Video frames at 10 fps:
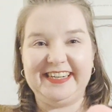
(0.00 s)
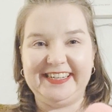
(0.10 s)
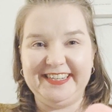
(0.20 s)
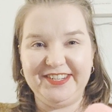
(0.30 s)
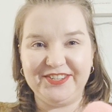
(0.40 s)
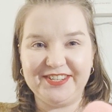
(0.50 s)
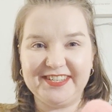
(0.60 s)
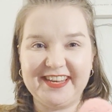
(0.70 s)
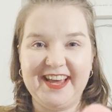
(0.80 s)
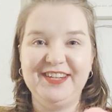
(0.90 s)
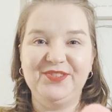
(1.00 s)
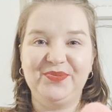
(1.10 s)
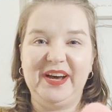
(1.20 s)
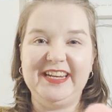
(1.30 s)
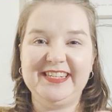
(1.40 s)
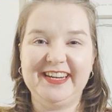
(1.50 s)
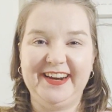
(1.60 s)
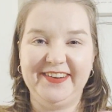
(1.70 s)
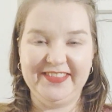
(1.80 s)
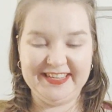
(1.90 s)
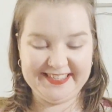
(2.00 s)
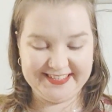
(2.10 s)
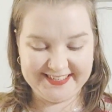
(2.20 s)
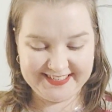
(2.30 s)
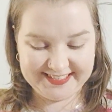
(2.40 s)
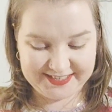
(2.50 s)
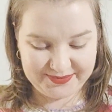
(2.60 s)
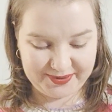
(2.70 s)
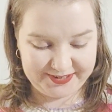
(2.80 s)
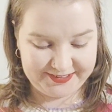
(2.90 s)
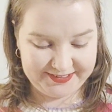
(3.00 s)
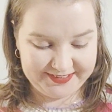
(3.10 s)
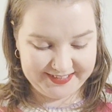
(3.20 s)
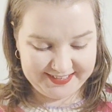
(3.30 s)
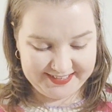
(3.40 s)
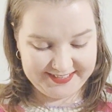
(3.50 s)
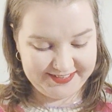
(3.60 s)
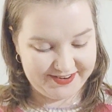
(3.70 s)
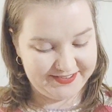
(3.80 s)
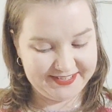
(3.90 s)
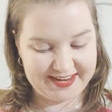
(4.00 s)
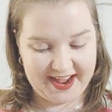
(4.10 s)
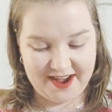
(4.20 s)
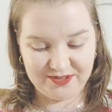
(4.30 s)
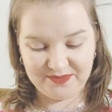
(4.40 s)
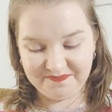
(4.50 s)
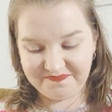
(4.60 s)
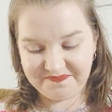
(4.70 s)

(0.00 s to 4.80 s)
I just can't wait how this sweater turns out.